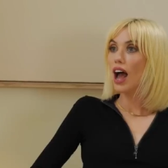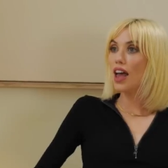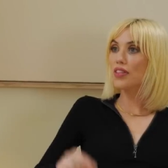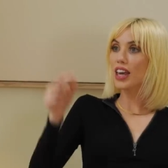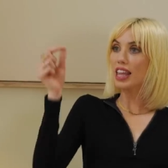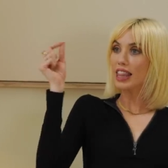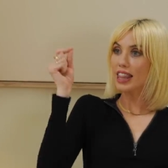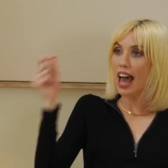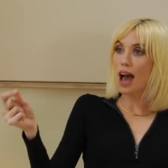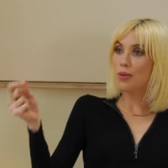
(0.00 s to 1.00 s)
And like
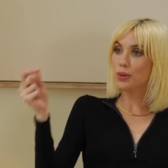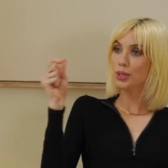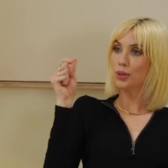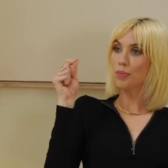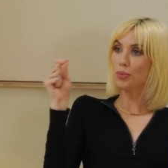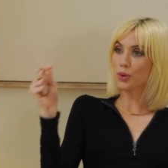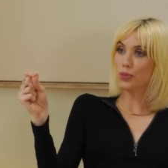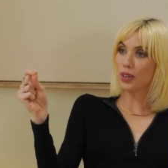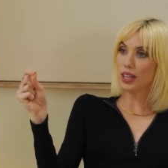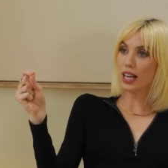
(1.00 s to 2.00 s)
that was the
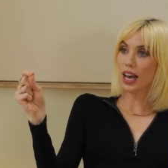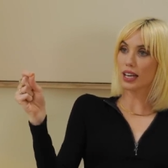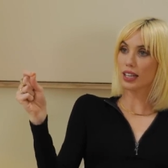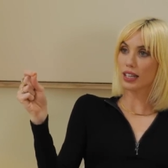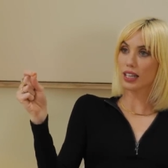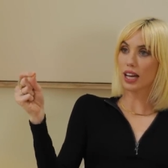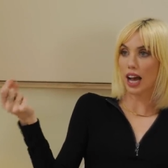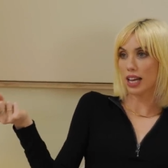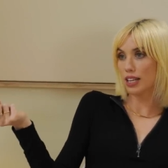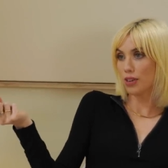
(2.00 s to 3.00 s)
movie that
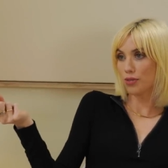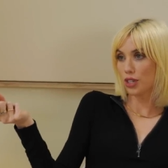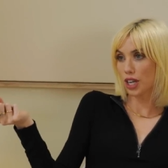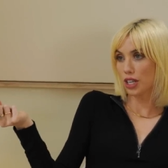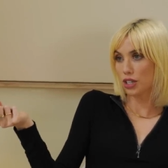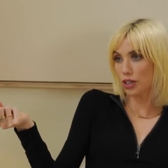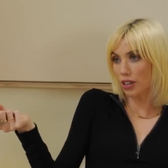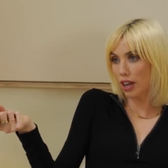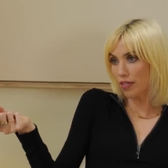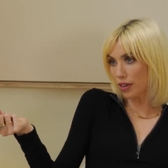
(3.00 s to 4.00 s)
kind of changed your
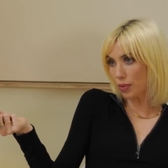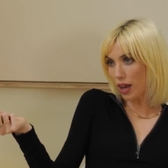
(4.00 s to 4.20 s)
life in a